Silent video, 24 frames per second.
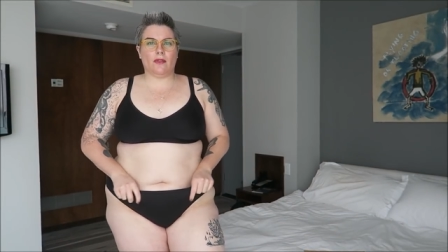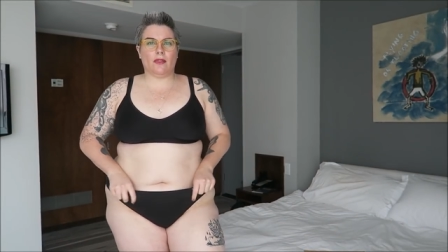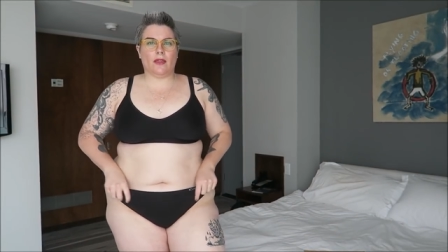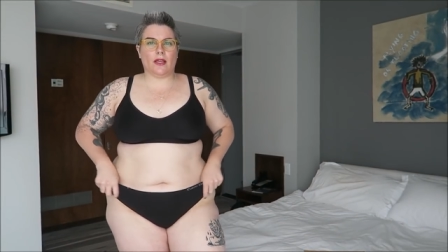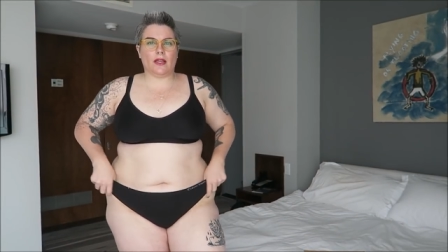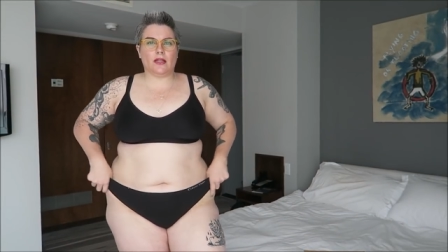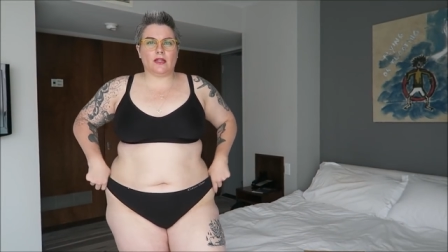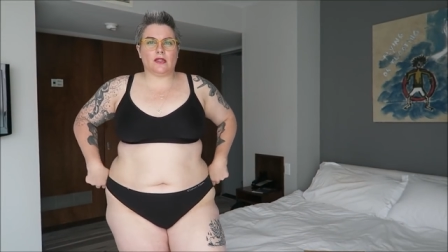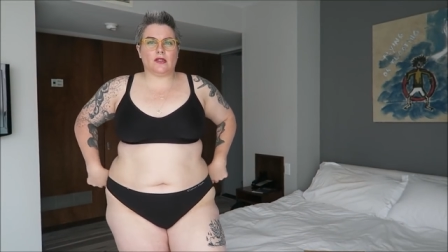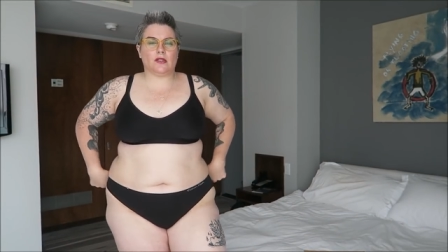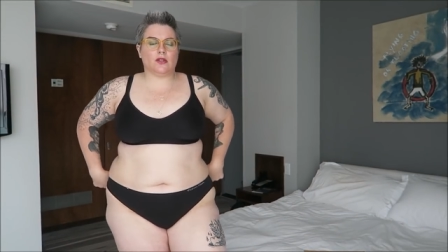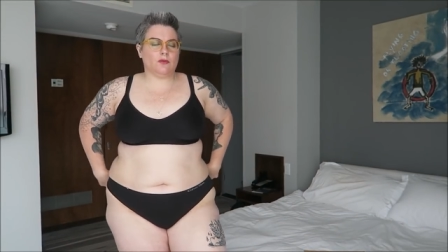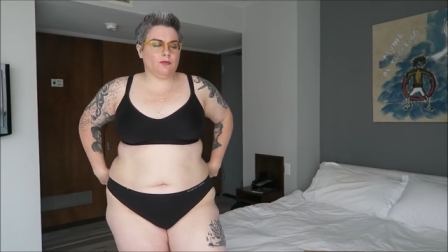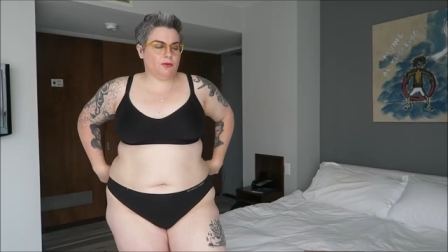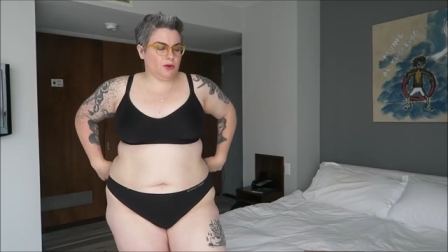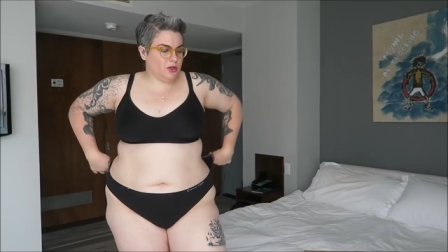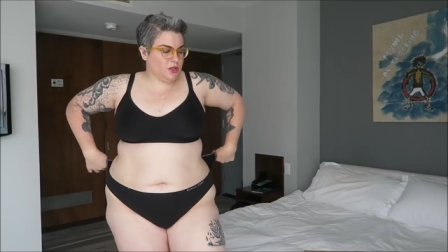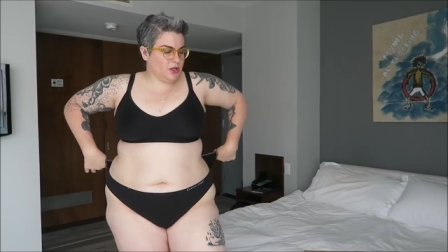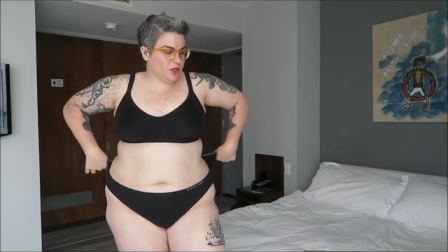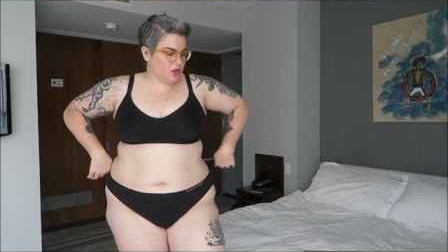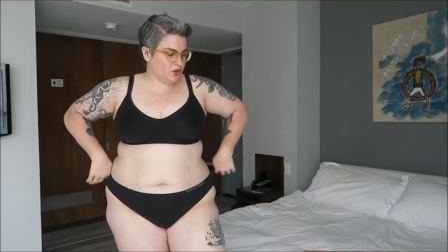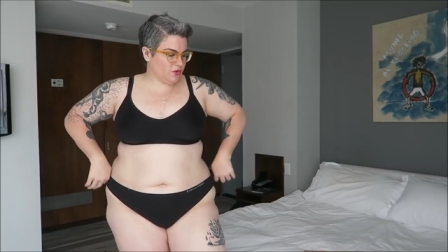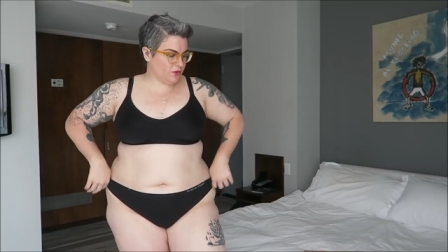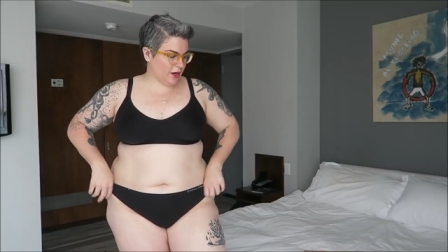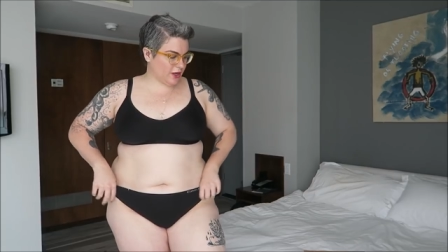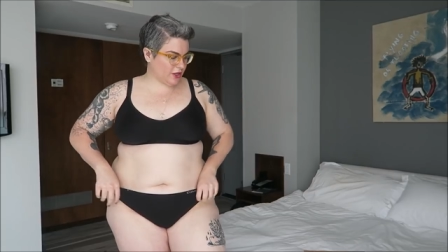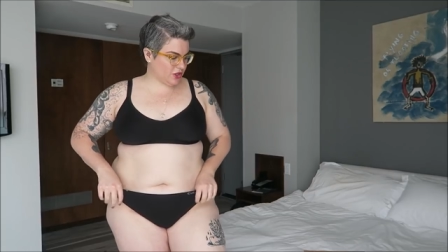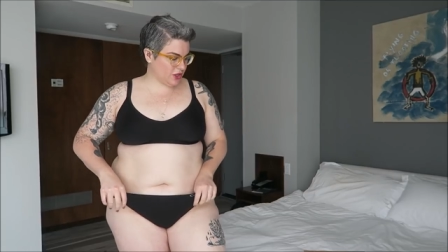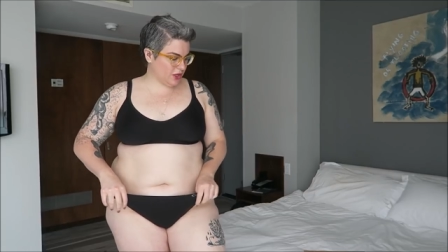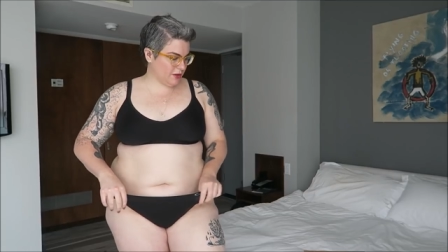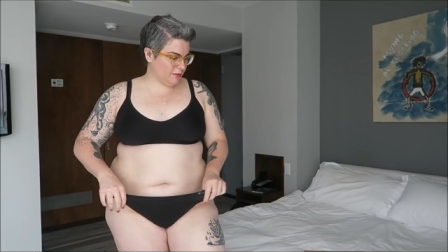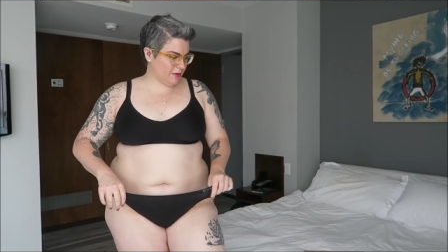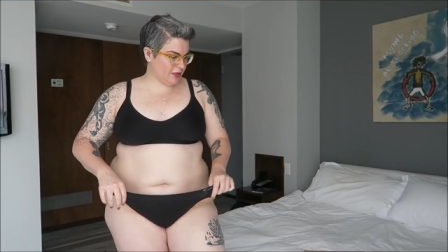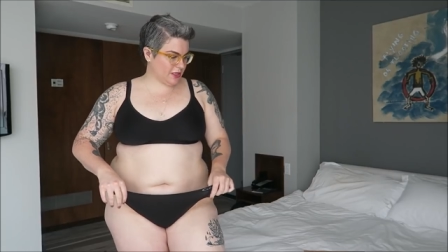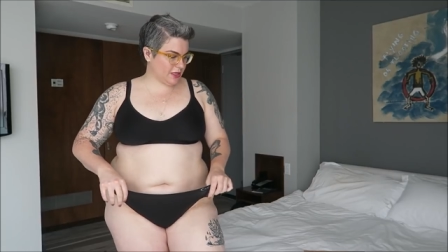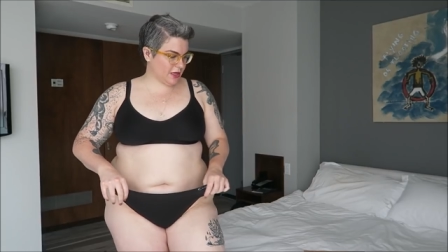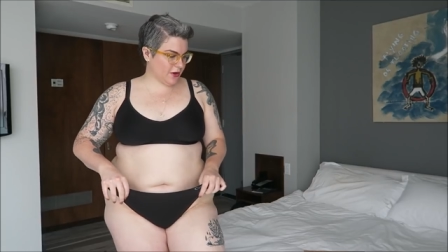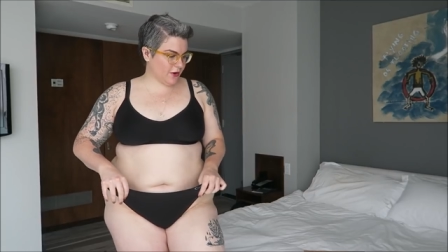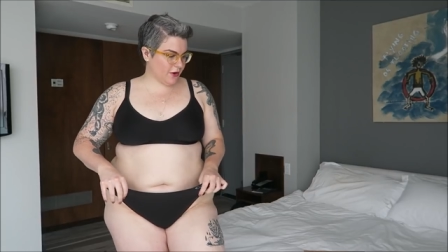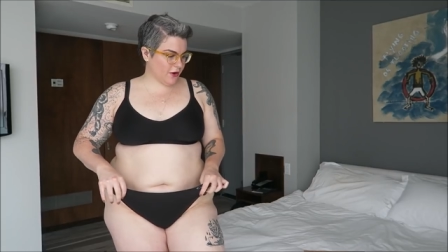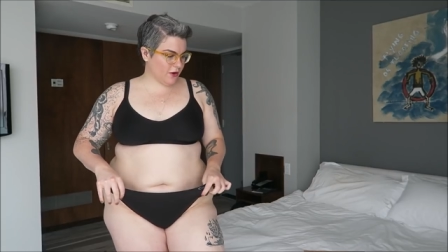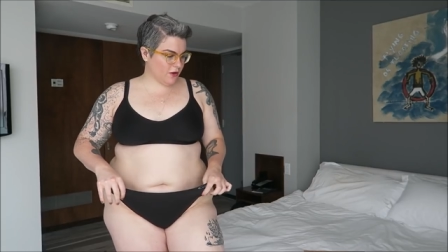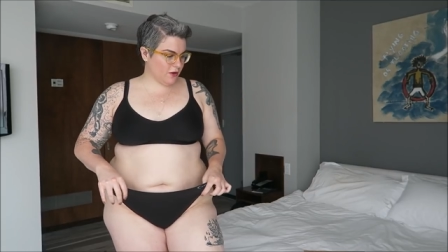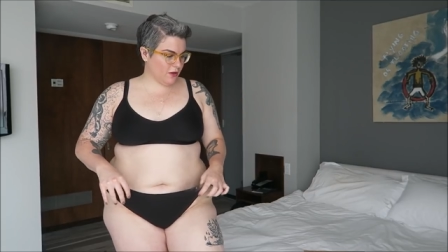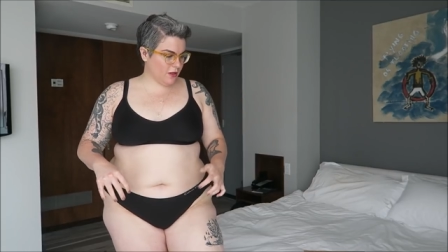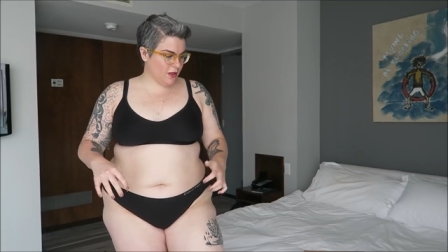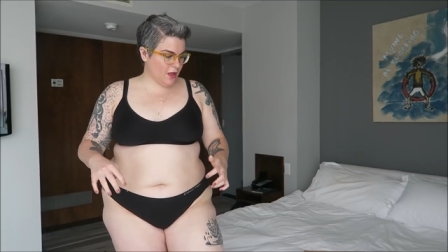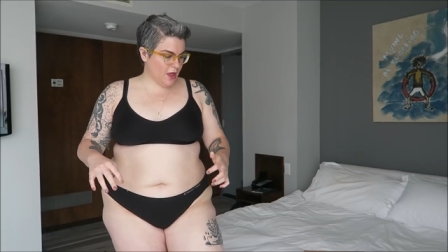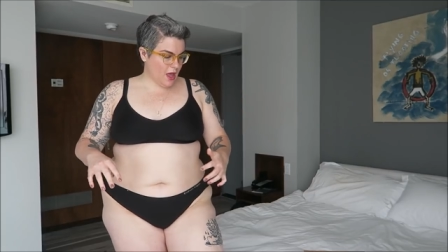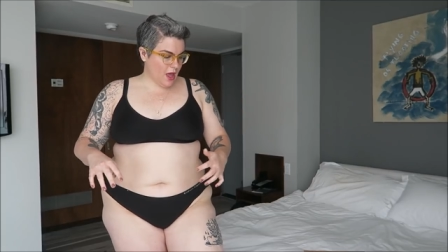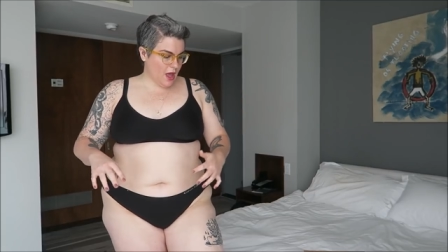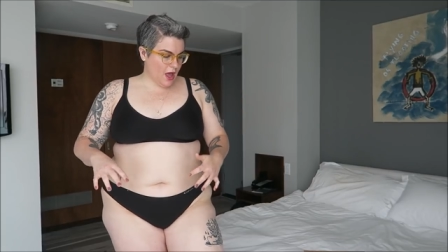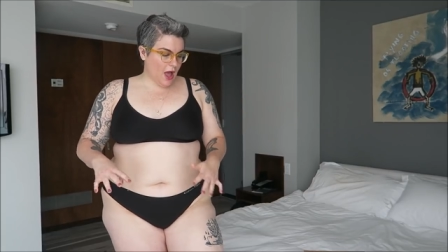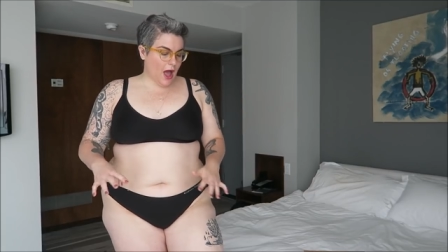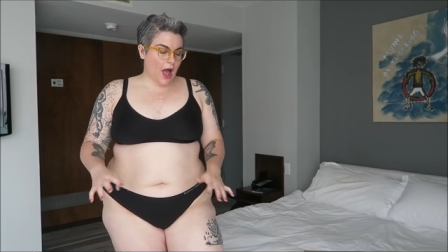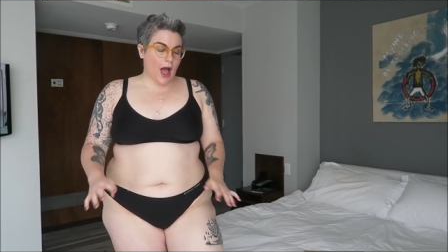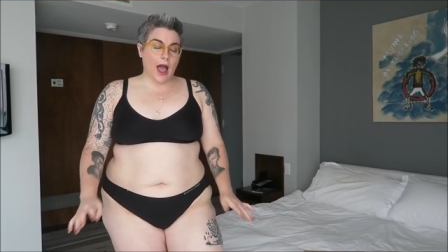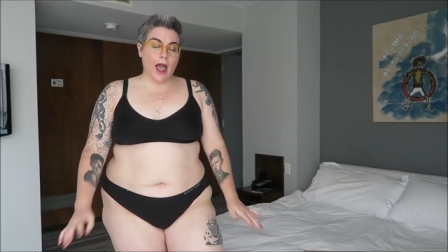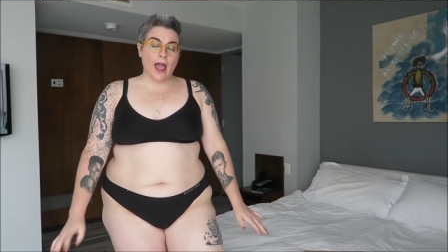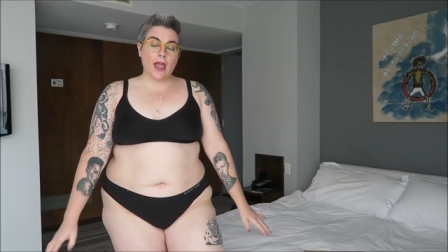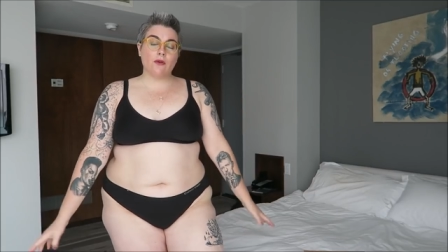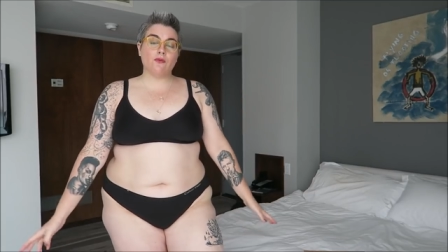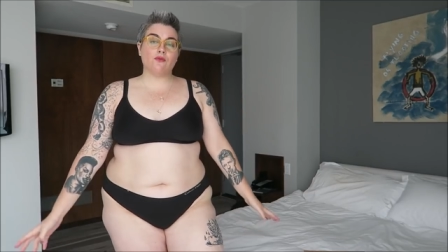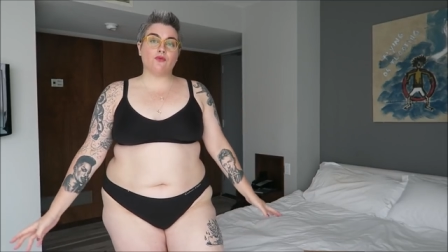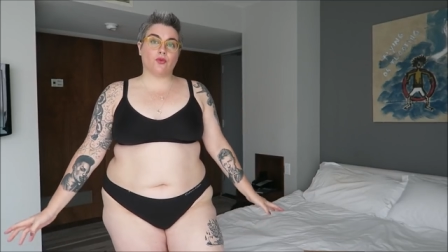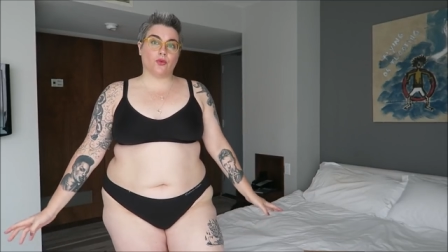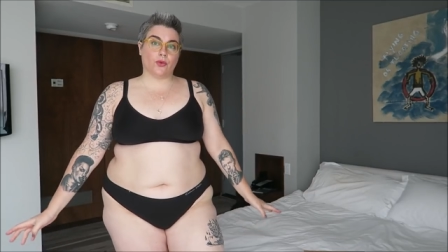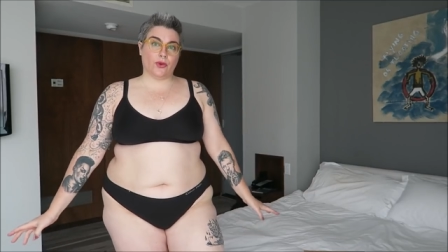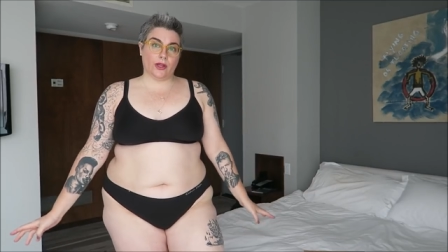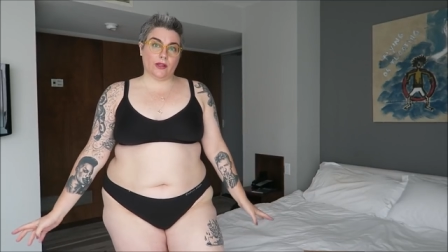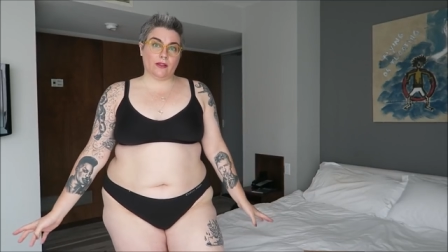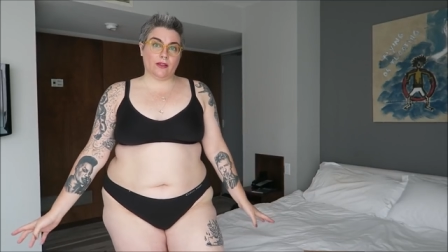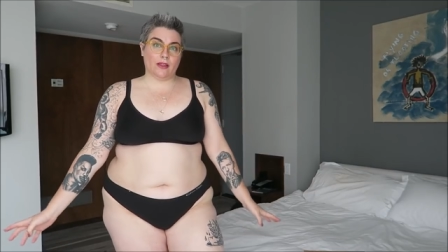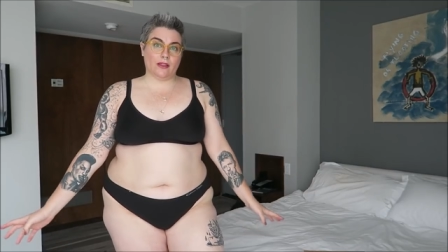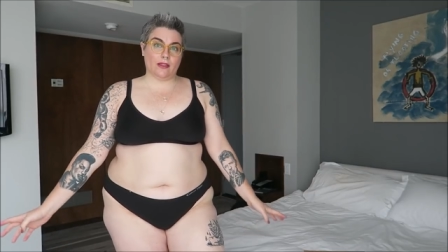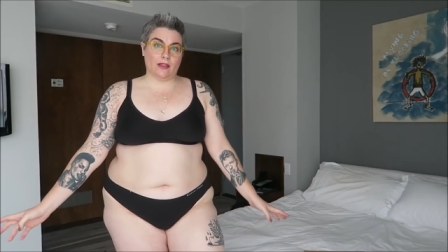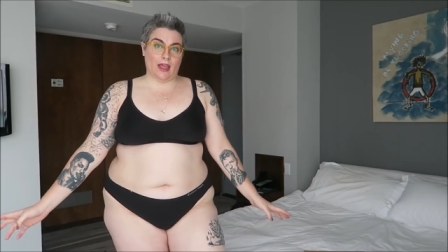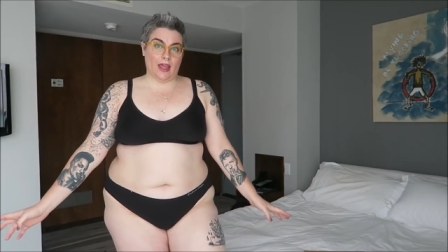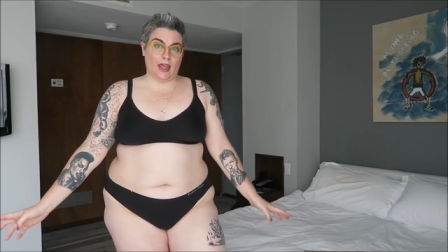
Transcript: in like a super stretchy material. I really